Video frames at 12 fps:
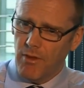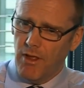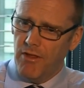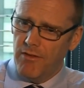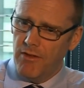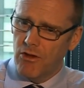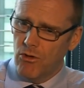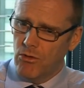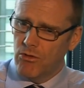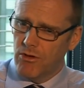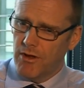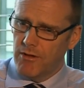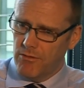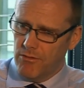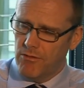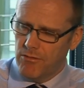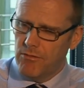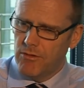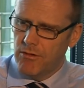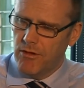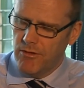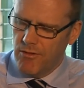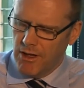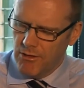then the court,
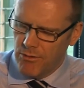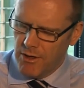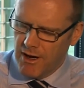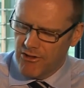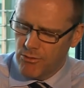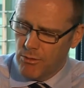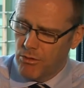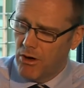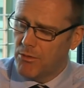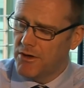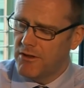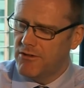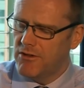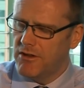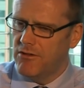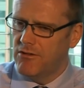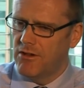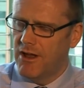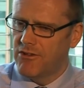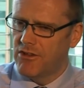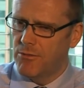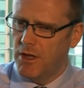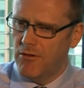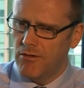the value of the realisable property is less than
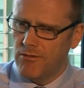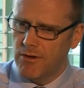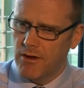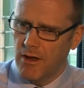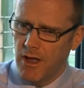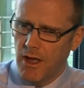the benefit figure,